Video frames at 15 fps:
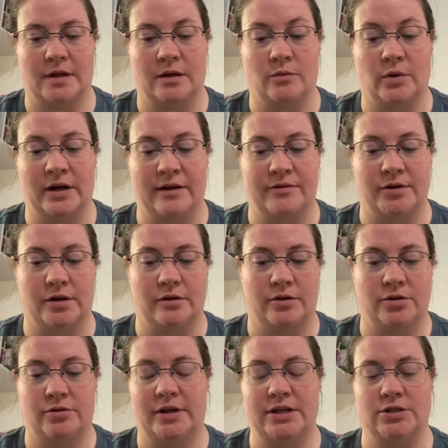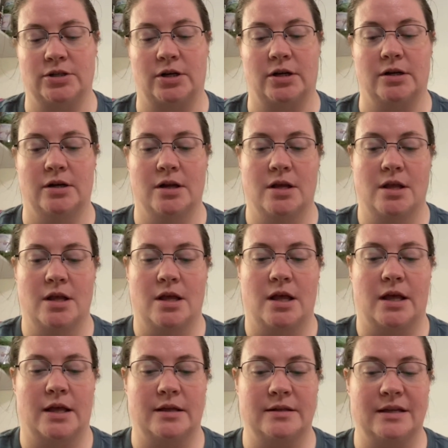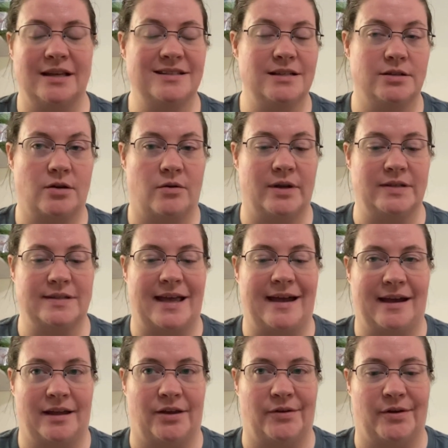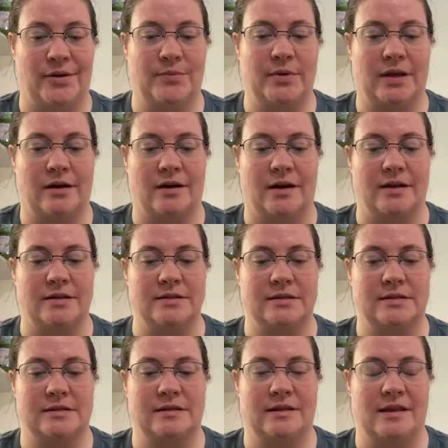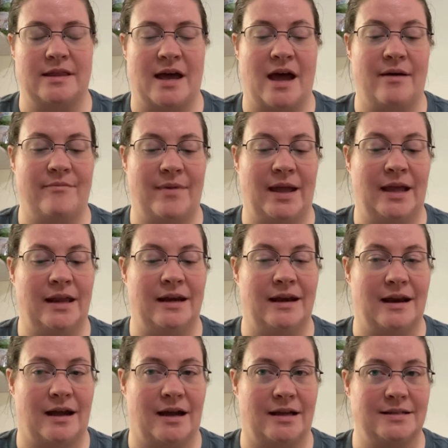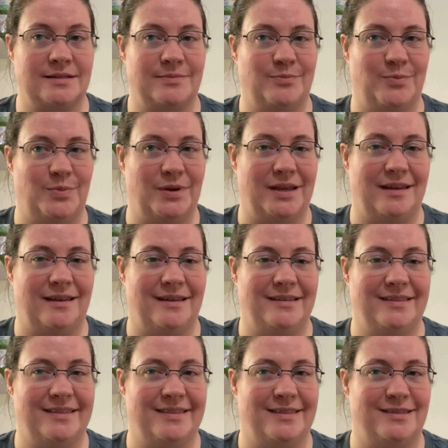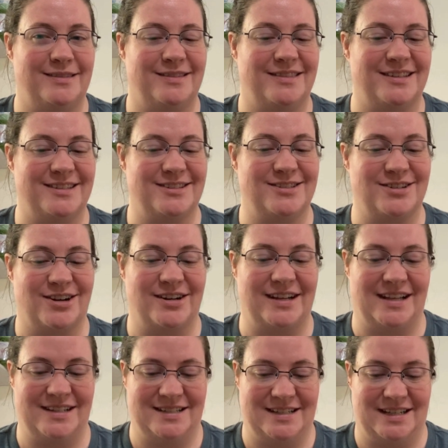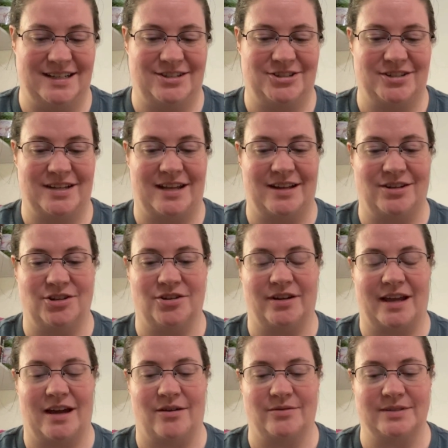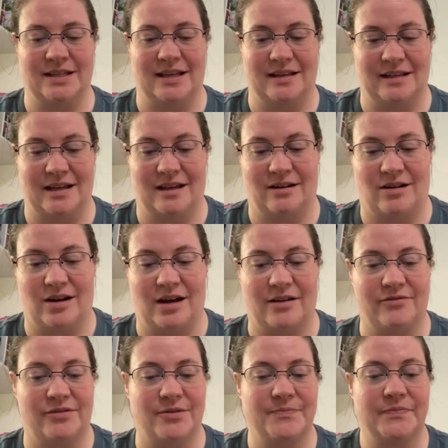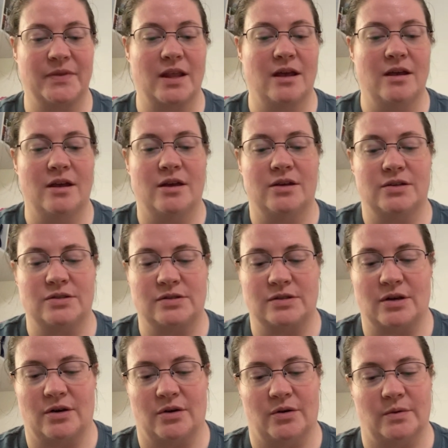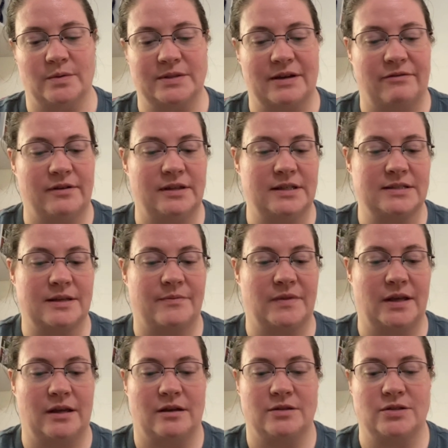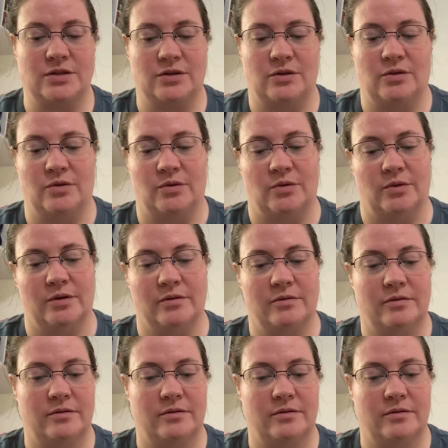whatever creature, isn't always accurate, because that may not be the starting stitch and your count can get off. So definitely something to